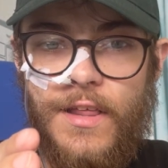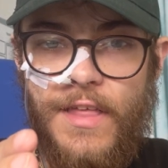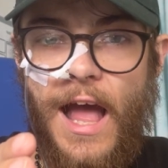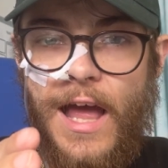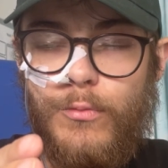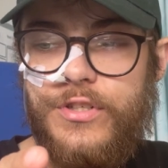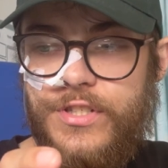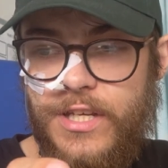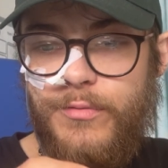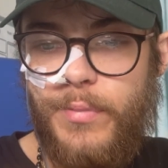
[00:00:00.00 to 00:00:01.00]
that I was
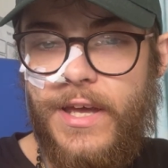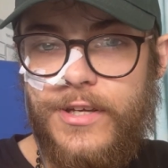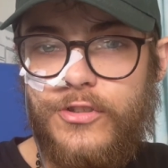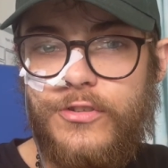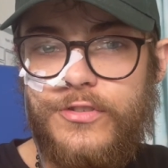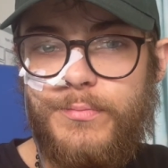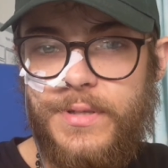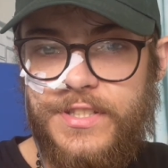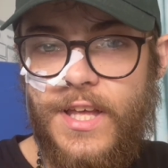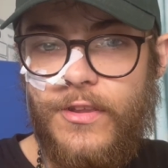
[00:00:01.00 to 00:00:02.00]
seeing patients be
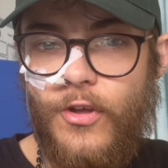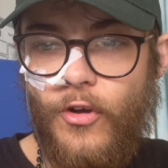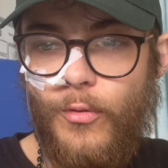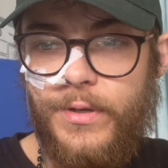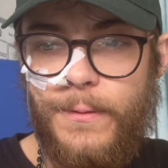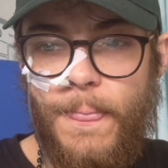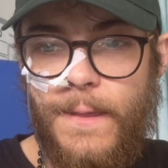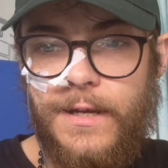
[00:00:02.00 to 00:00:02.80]
sent home in.